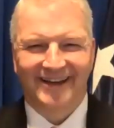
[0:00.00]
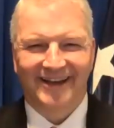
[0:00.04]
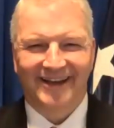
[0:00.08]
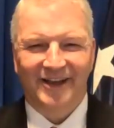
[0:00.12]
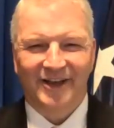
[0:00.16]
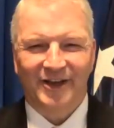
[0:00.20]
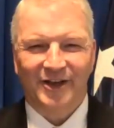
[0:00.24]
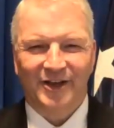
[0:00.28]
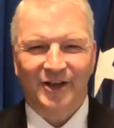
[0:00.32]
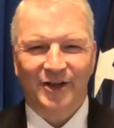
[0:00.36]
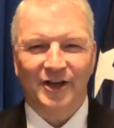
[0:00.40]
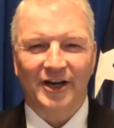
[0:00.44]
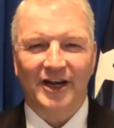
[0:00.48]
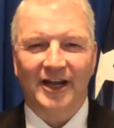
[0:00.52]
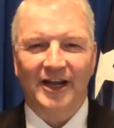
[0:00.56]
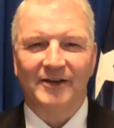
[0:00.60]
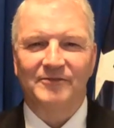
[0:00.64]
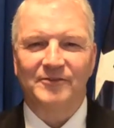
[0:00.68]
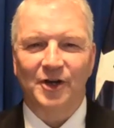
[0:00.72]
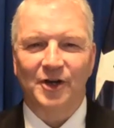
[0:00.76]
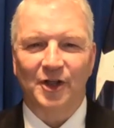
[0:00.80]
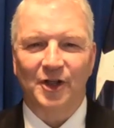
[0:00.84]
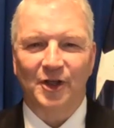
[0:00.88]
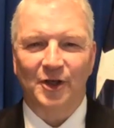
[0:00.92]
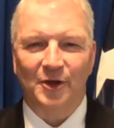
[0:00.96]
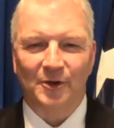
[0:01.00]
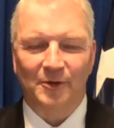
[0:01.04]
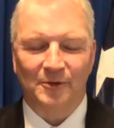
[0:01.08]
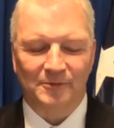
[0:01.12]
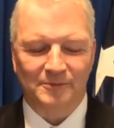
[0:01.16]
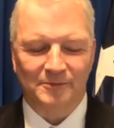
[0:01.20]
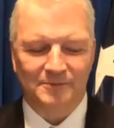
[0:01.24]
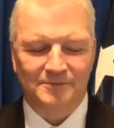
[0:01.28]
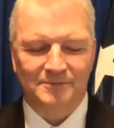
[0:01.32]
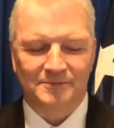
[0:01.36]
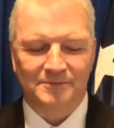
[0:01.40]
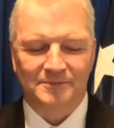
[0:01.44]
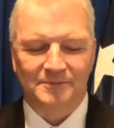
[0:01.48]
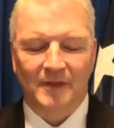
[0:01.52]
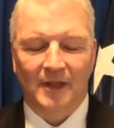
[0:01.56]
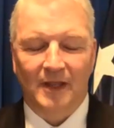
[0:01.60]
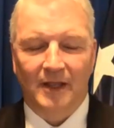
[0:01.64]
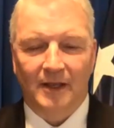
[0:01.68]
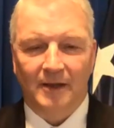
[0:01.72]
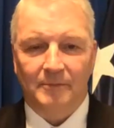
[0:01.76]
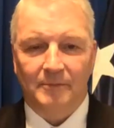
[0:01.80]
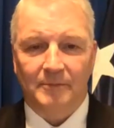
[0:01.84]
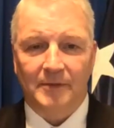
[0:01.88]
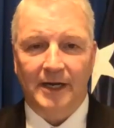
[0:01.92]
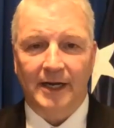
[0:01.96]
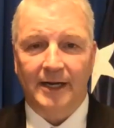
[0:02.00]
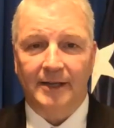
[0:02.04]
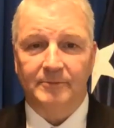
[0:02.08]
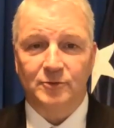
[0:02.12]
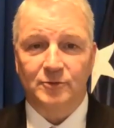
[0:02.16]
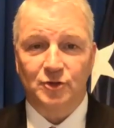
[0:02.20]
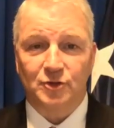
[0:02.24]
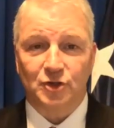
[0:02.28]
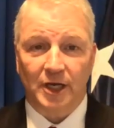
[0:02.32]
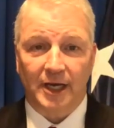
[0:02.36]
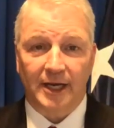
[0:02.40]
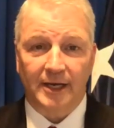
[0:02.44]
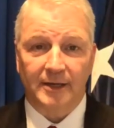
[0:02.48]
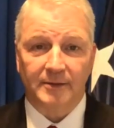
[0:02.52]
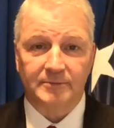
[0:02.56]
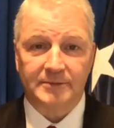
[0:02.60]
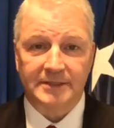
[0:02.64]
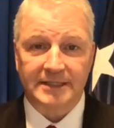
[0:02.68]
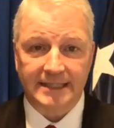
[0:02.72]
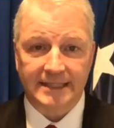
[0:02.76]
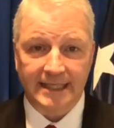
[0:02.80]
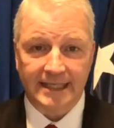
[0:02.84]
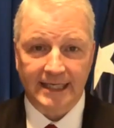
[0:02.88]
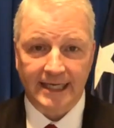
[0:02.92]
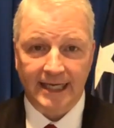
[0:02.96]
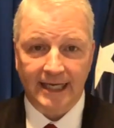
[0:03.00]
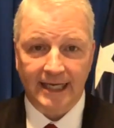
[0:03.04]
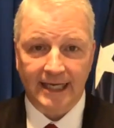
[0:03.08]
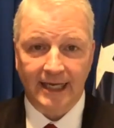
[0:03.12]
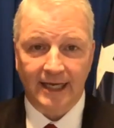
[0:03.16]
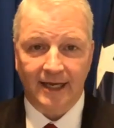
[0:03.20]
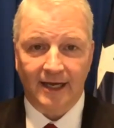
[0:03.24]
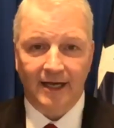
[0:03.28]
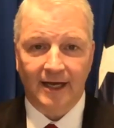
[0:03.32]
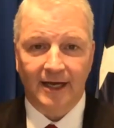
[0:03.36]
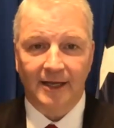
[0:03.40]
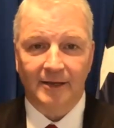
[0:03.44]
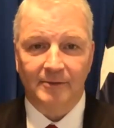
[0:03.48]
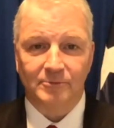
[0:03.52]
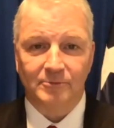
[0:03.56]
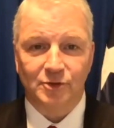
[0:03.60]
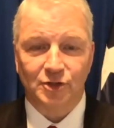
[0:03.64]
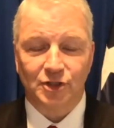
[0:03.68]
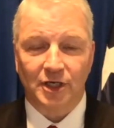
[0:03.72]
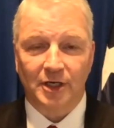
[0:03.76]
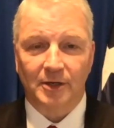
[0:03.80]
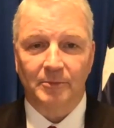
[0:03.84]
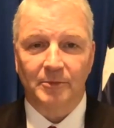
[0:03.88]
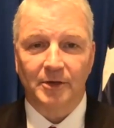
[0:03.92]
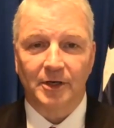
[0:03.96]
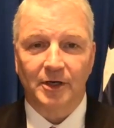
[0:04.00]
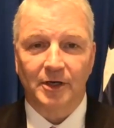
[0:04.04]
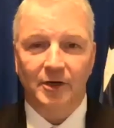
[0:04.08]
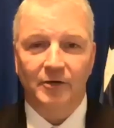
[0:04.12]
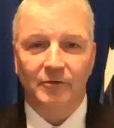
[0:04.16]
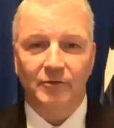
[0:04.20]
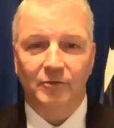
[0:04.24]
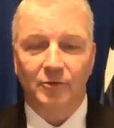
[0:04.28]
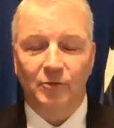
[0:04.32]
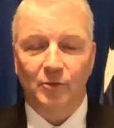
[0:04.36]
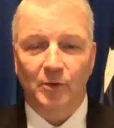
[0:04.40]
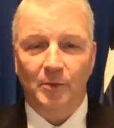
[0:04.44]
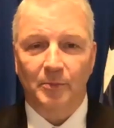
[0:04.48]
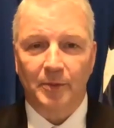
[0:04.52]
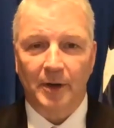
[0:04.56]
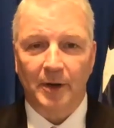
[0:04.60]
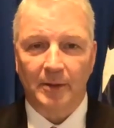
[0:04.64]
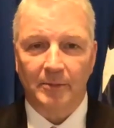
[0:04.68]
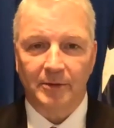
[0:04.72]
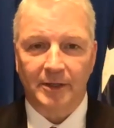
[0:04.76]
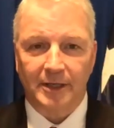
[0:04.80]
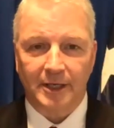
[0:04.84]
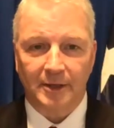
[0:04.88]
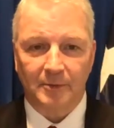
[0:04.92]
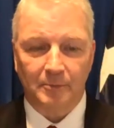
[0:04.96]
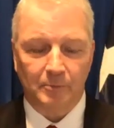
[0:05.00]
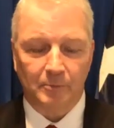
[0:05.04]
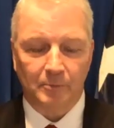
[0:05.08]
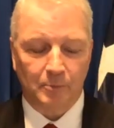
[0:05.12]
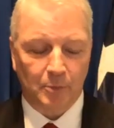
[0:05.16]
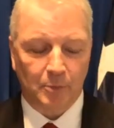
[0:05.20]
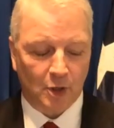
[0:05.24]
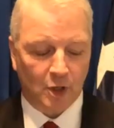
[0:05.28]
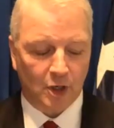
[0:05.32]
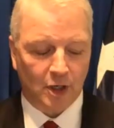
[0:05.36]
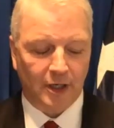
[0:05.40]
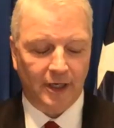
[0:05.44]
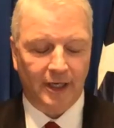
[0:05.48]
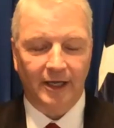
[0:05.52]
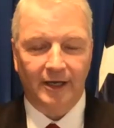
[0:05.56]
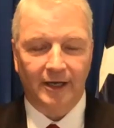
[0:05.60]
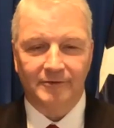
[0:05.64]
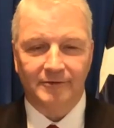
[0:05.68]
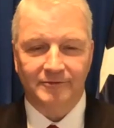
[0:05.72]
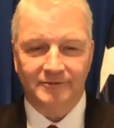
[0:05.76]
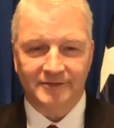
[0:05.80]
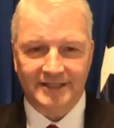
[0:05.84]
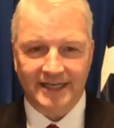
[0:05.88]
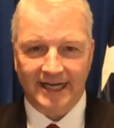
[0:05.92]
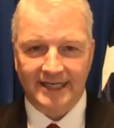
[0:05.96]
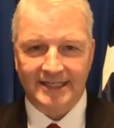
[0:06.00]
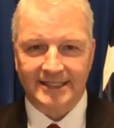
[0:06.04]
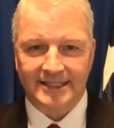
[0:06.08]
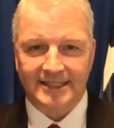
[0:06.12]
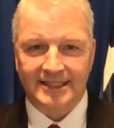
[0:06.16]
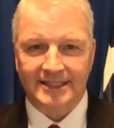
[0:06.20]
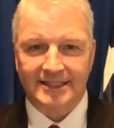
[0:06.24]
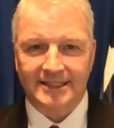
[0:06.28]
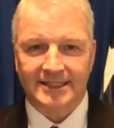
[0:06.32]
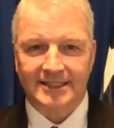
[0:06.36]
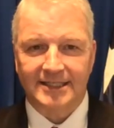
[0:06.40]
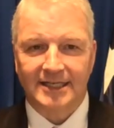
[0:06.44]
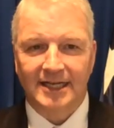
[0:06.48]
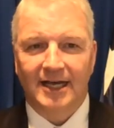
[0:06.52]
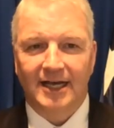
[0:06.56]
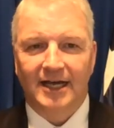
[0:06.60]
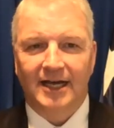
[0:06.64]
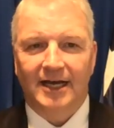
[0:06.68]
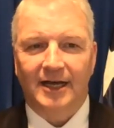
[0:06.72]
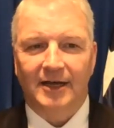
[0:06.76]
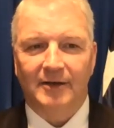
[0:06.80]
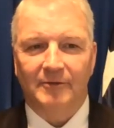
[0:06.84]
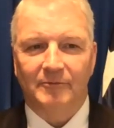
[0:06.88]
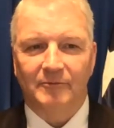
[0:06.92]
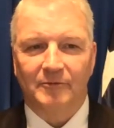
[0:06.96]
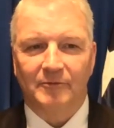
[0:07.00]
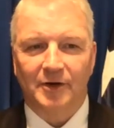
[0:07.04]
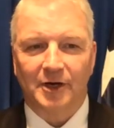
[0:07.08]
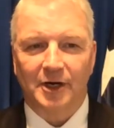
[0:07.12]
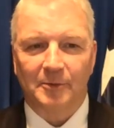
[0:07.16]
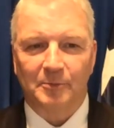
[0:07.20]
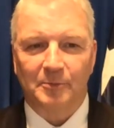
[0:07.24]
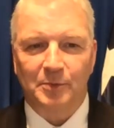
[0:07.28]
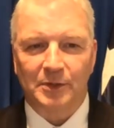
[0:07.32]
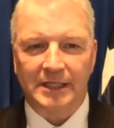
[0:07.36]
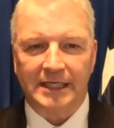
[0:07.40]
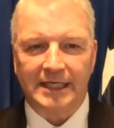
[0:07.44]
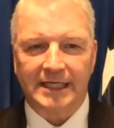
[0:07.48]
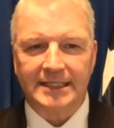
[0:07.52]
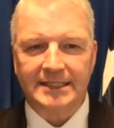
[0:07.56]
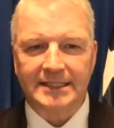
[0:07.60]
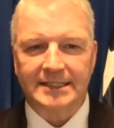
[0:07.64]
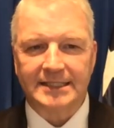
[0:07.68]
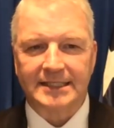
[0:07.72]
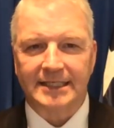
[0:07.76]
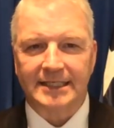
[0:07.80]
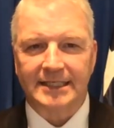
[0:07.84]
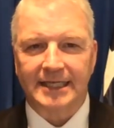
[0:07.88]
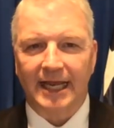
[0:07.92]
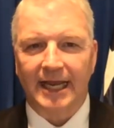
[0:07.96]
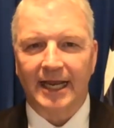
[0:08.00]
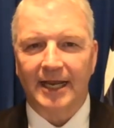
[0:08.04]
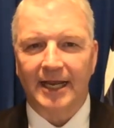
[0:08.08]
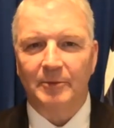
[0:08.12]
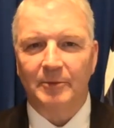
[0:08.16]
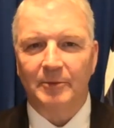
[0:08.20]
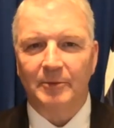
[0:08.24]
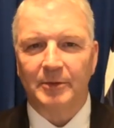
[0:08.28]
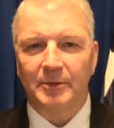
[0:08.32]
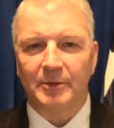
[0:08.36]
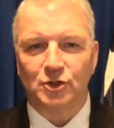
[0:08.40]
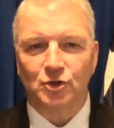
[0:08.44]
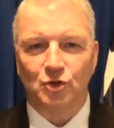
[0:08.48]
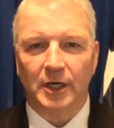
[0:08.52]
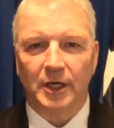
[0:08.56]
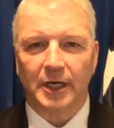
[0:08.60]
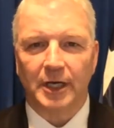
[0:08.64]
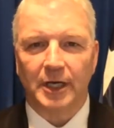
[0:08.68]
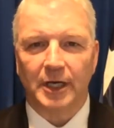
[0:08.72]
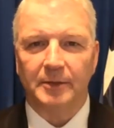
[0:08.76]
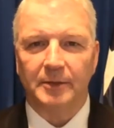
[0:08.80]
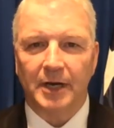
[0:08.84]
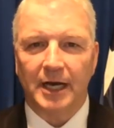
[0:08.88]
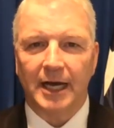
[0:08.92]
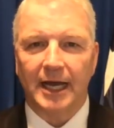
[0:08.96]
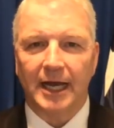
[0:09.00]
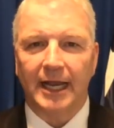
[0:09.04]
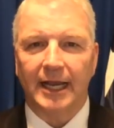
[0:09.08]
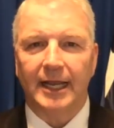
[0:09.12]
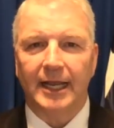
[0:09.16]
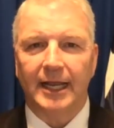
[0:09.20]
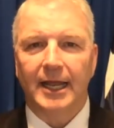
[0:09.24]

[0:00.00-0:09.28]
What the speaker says: Good afternoon. My name is James Dickey. I am chairman of the Republican Party of Texas. I'm very pleased today to be joined by